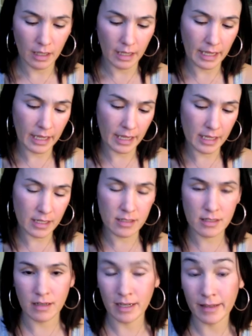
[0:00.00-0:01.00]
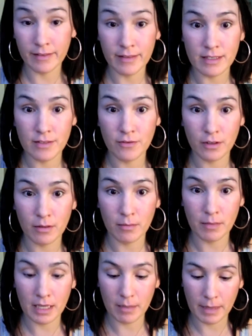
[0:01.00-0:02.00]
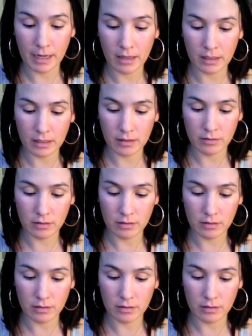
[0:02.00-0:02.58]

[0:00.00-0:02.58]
and I got this from Makeup Alley,